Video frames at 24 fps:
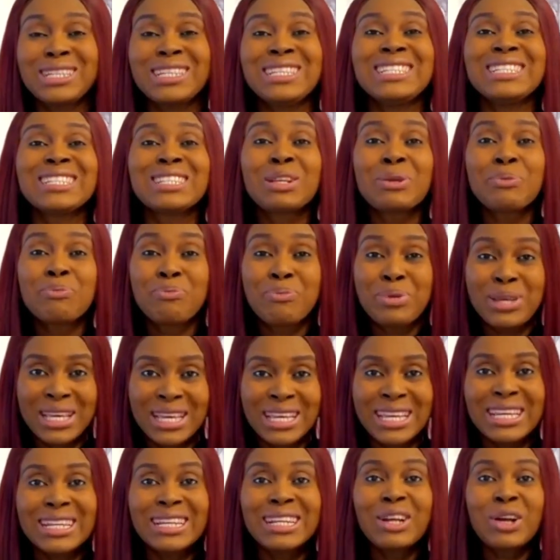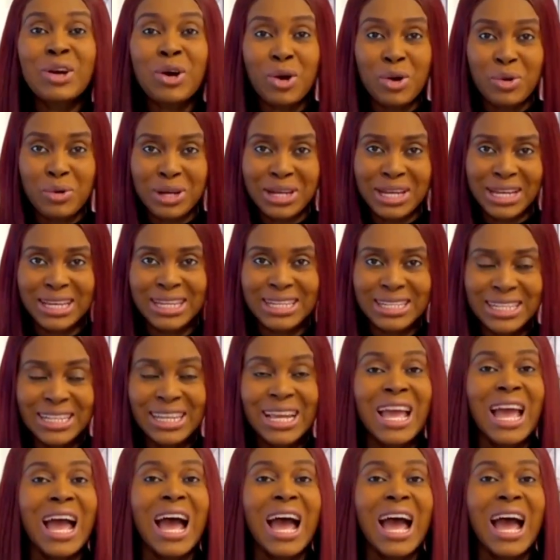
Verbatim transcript: is picking currently.